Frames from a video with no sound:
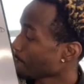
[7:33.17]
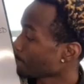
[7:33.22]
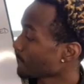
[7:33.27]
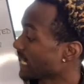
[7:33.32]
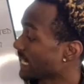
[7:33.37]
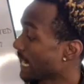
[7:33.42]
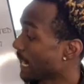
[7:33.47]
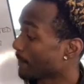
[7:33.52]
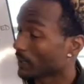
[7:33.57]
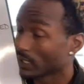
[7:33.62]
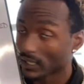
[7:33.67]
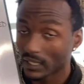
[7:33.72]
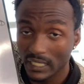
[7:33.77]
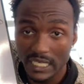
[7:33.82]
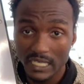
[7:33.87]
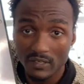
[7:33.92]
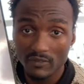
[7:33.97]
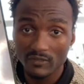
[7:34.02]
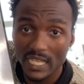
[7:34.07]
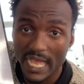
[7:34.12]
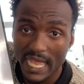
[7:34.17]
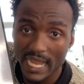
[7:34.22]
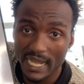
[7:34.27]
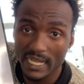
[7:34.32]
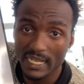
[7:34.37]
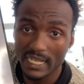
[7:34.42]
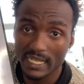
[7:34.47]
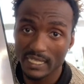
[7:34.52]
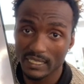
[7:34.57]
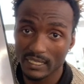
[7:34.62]
and I believe
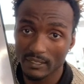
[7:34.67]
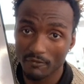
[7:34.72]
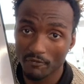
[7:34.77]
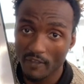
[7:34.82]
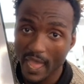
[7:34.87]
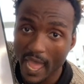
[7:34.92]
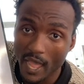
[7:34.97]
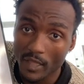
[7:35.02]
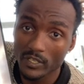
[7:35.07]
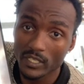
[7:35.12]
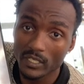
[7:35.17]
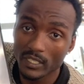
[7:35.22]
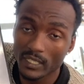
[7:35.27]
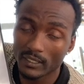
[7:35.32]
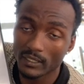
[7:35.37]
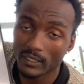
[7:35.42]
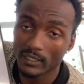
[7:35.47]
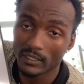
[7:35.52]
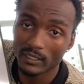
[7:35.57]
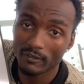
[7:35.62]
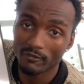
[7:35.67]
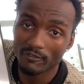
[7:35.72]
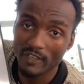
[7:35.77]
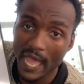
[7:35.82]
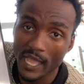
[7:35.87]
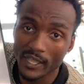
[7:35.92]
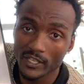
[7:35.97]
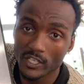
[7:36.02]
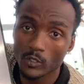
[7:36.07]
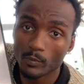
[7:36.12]
that the
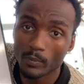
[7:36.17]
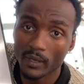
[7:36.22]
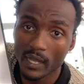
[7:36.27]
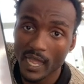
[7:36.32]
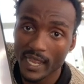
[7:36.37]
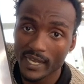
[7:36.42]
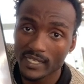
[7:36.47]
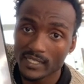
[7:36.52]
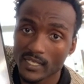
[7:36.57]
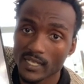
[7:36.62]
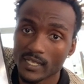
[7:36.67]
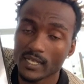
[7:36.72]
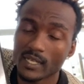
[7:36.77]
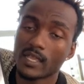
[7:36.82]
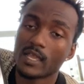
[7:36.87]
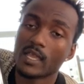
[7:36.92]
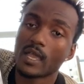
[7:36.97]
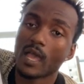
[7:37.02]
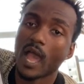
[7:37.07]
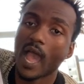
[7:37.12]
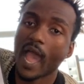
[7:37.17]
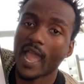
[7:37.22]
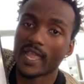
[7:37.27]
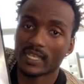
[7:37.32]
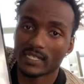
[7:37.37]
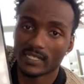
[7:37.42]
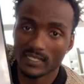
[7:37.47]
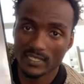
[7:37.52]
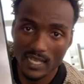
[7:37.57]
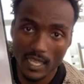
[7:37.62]
value behind it, I
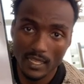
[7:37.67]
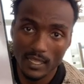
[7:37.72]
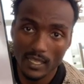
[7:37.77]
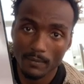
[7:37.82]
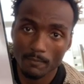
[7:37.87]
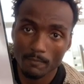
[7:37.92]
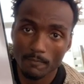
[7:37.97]
can sell it.